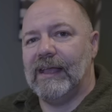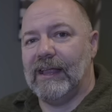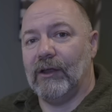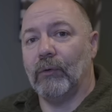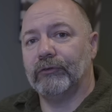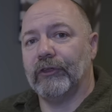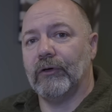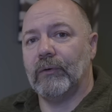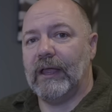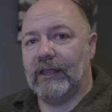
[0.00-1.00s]
it
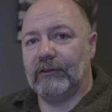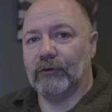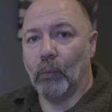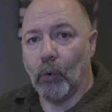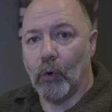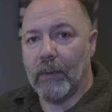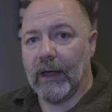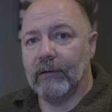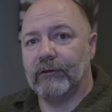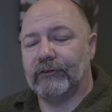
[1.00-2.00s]
also is a
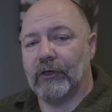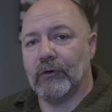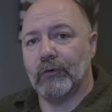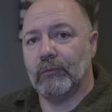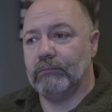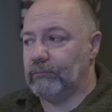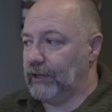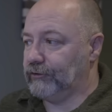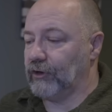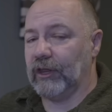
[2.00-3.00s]
warmer. So
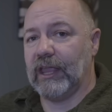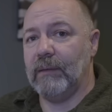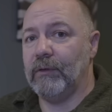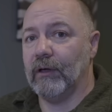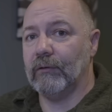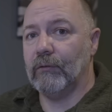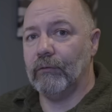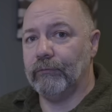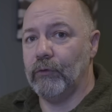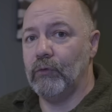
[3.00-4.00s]
it's going to keep your
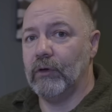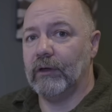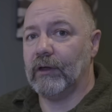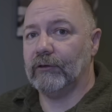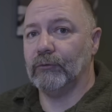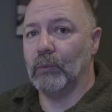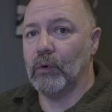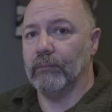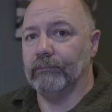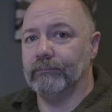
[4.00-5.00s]
food nice and warm.